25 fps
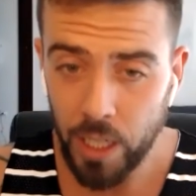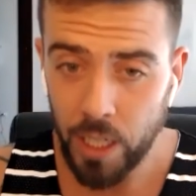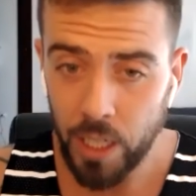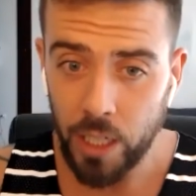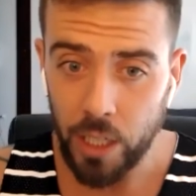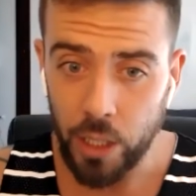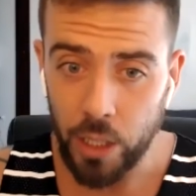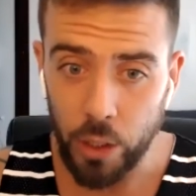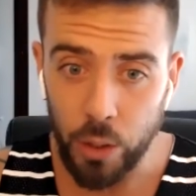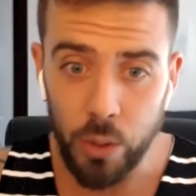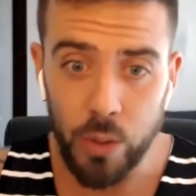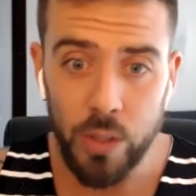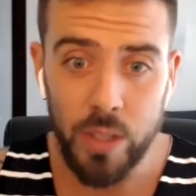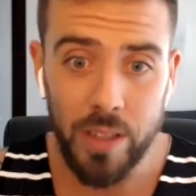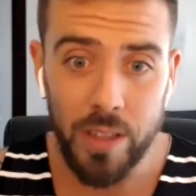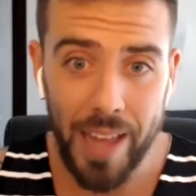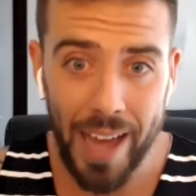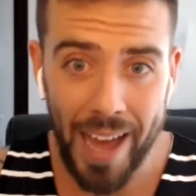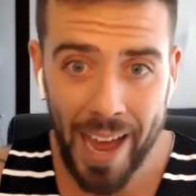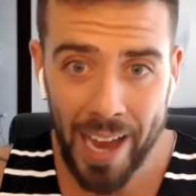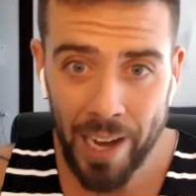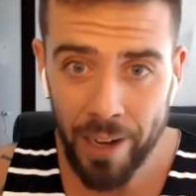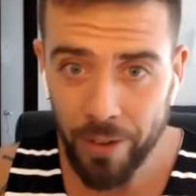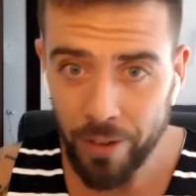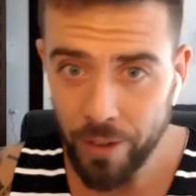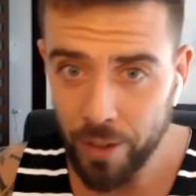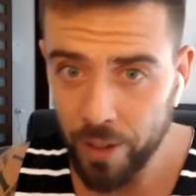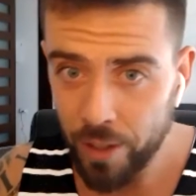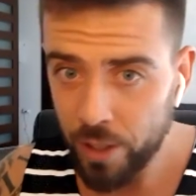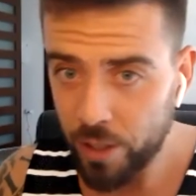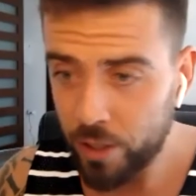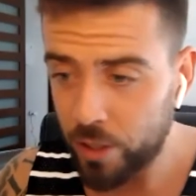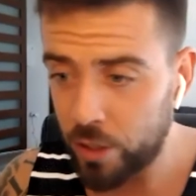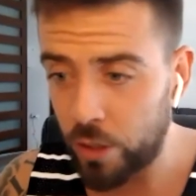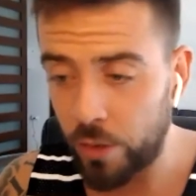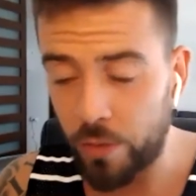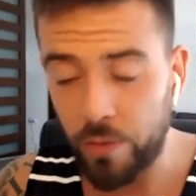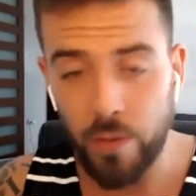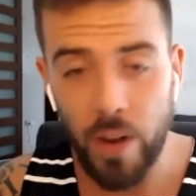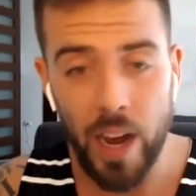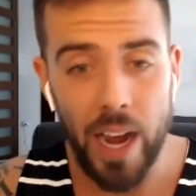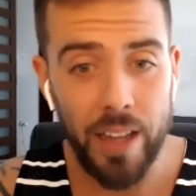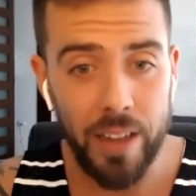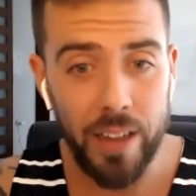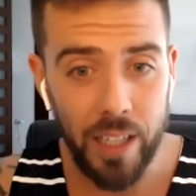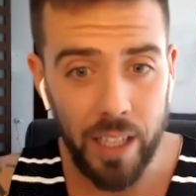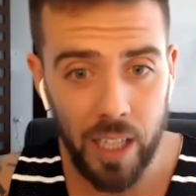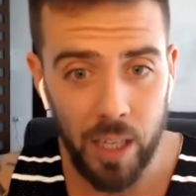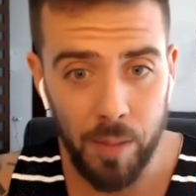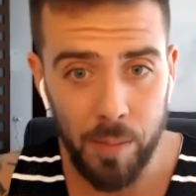Use that to
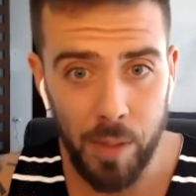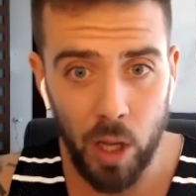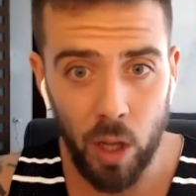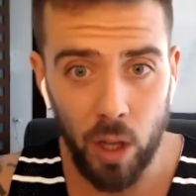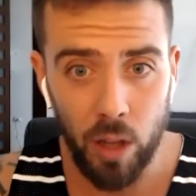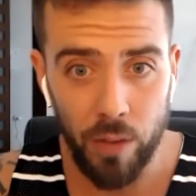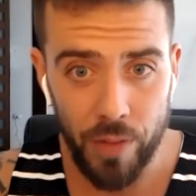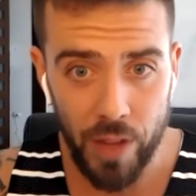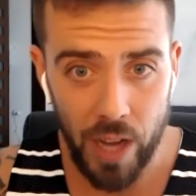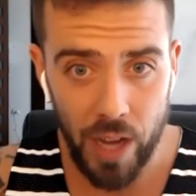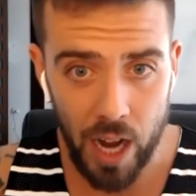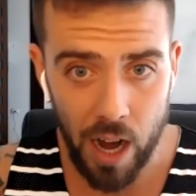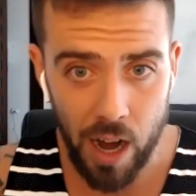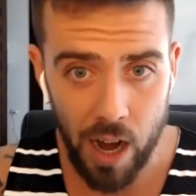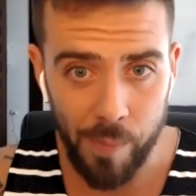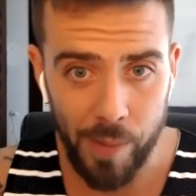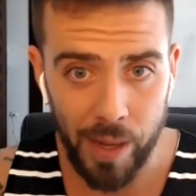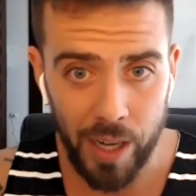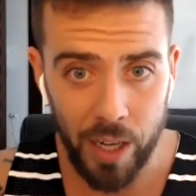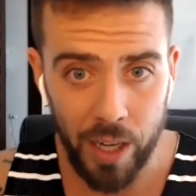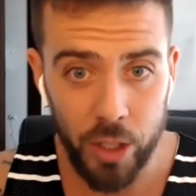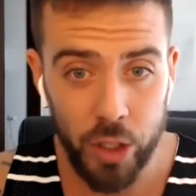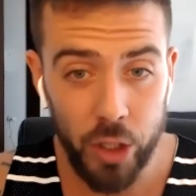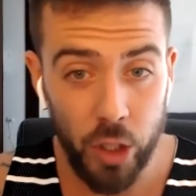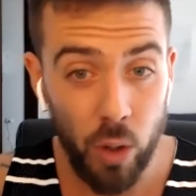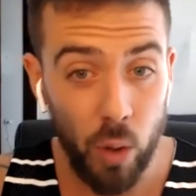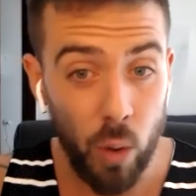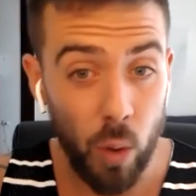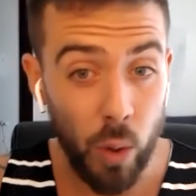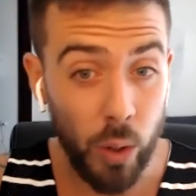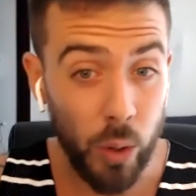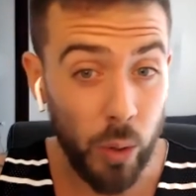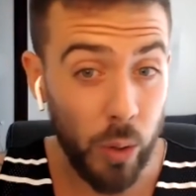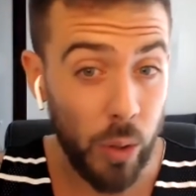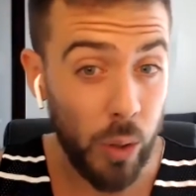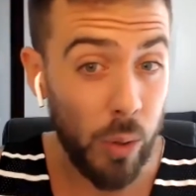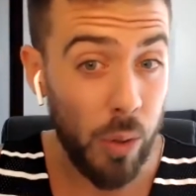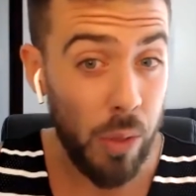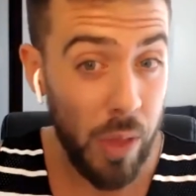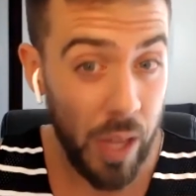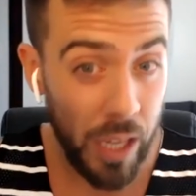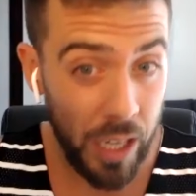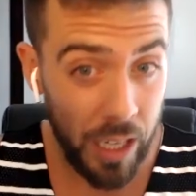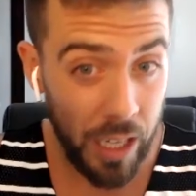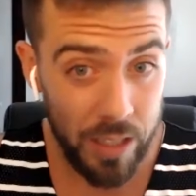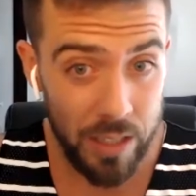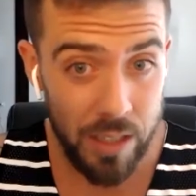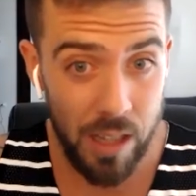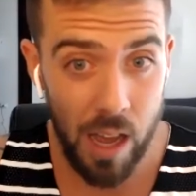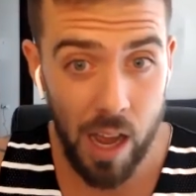find the email of the hiring manager or who you
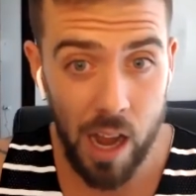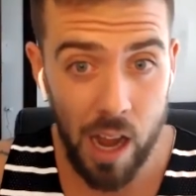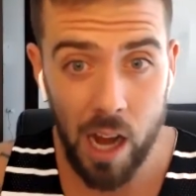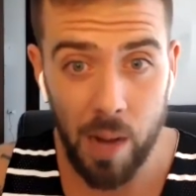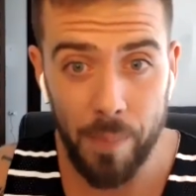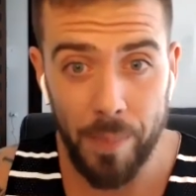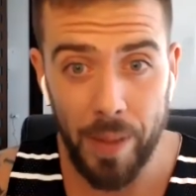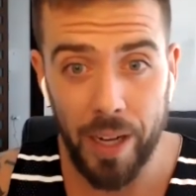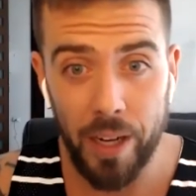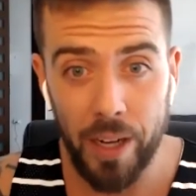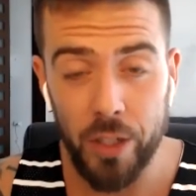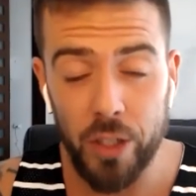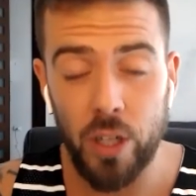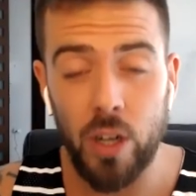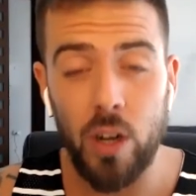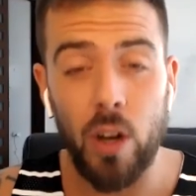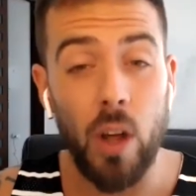think is the hiring manager,